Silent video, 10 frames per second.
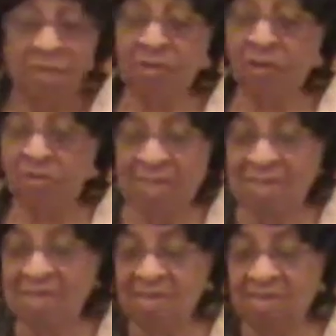So
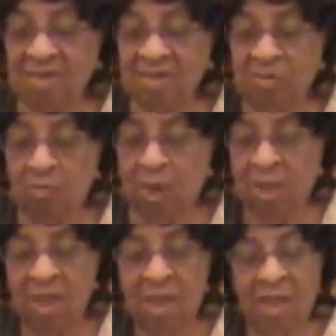this is
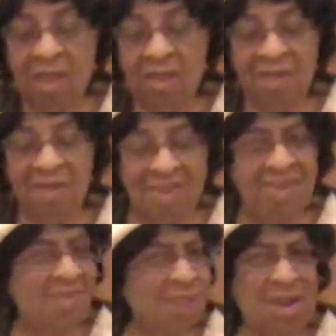what
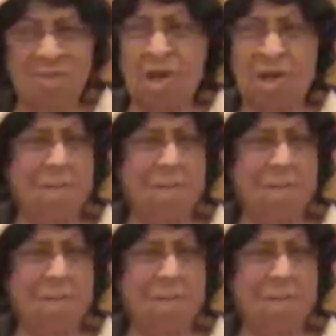it's all